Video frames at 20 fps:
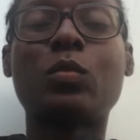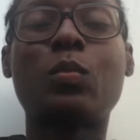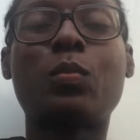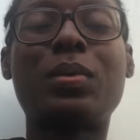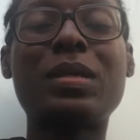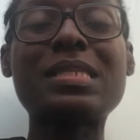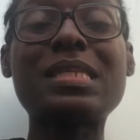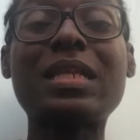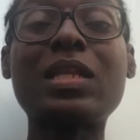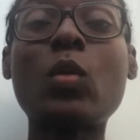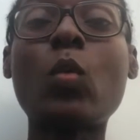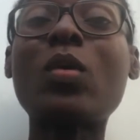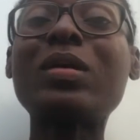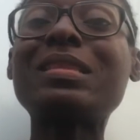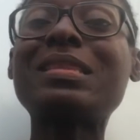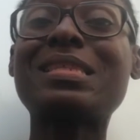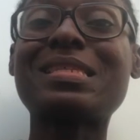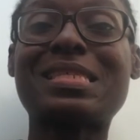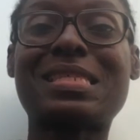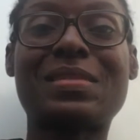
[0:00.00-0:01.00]
Basically,
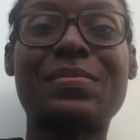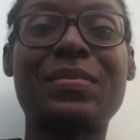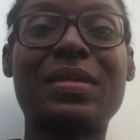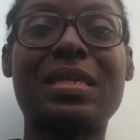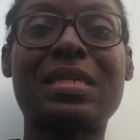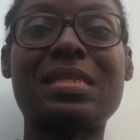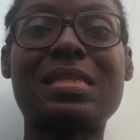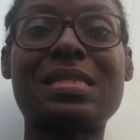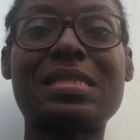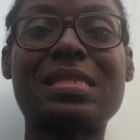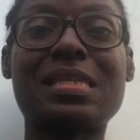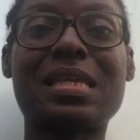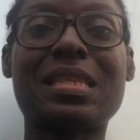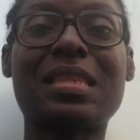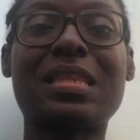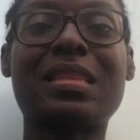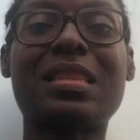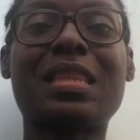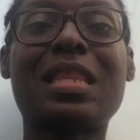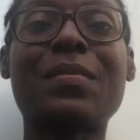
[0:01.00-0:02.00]
what this means that
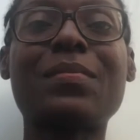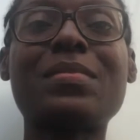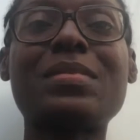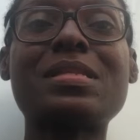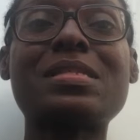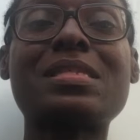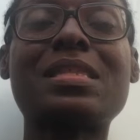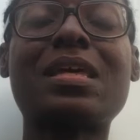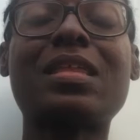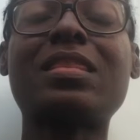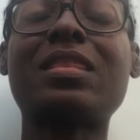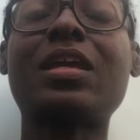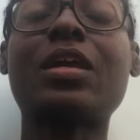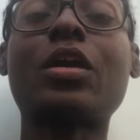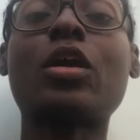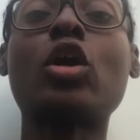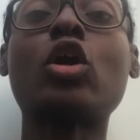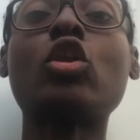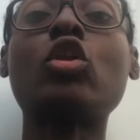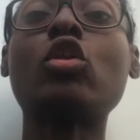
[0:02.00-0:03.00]
means that there
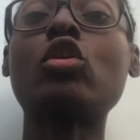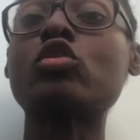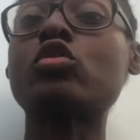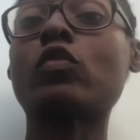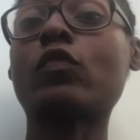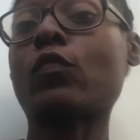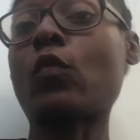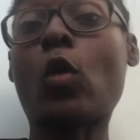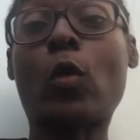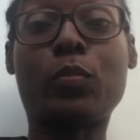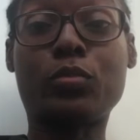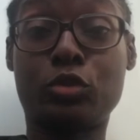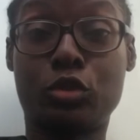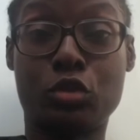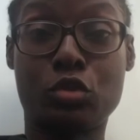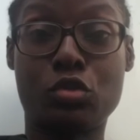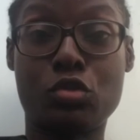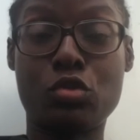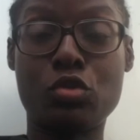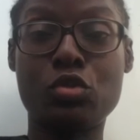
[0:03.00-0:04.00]
are a lot of
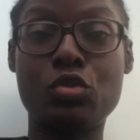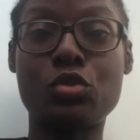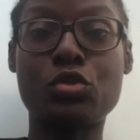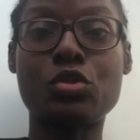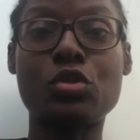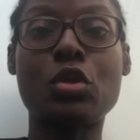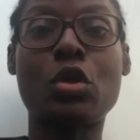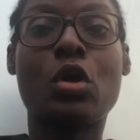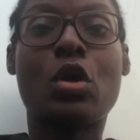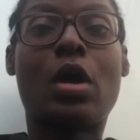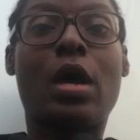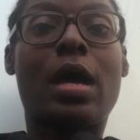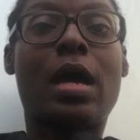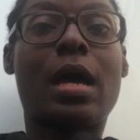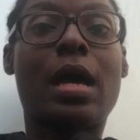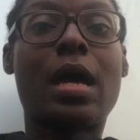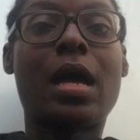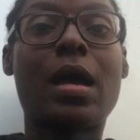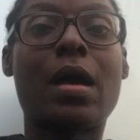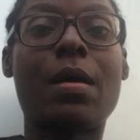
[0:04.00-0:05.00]
options,
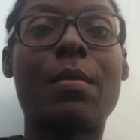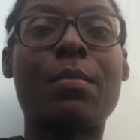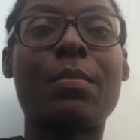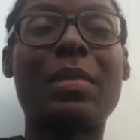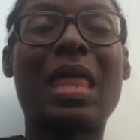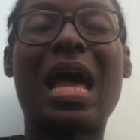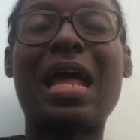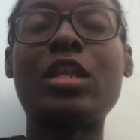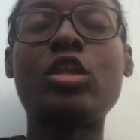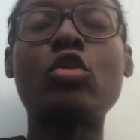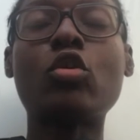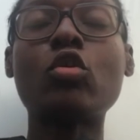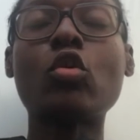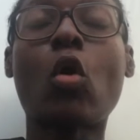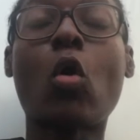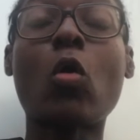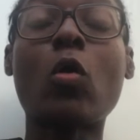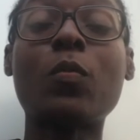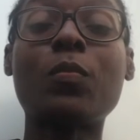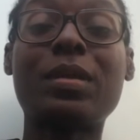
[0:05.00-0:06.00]
and not
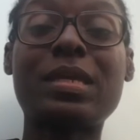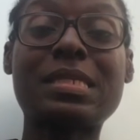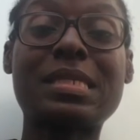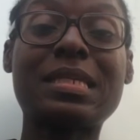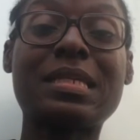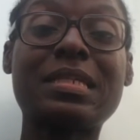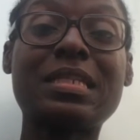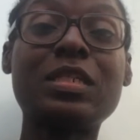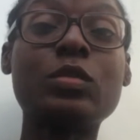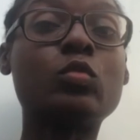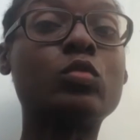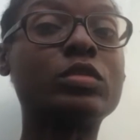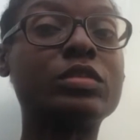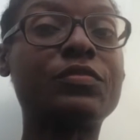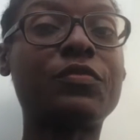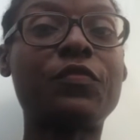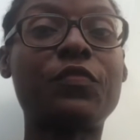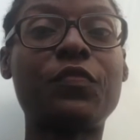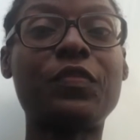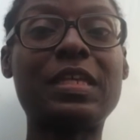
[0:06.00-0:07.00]
all basically would
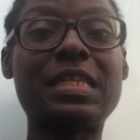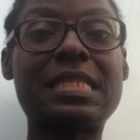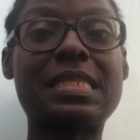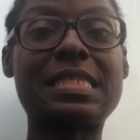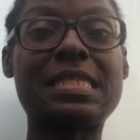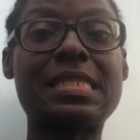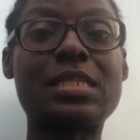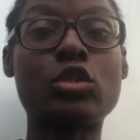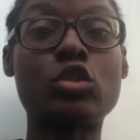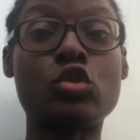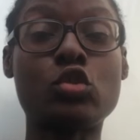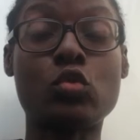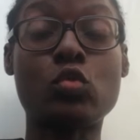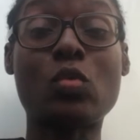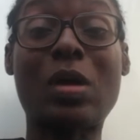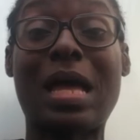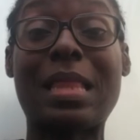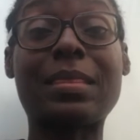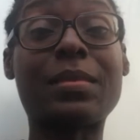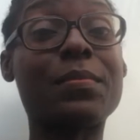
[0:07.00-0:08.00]
fit you
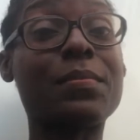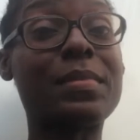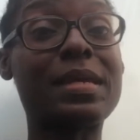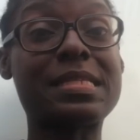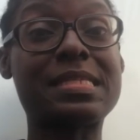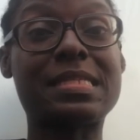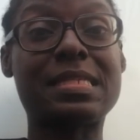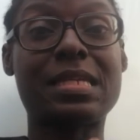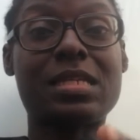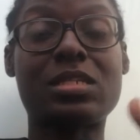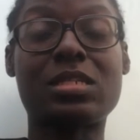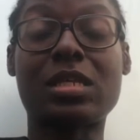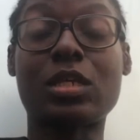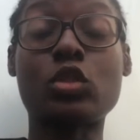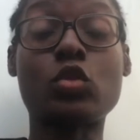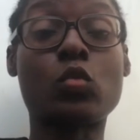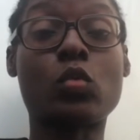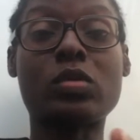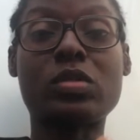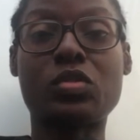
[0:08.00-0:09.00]
and the message that
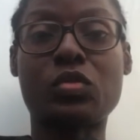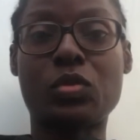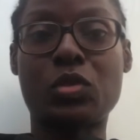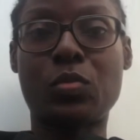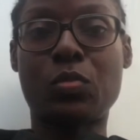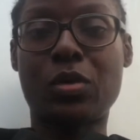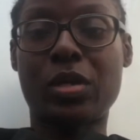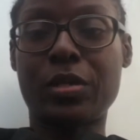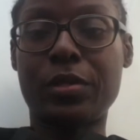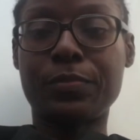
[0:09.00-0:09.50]
you want to spread.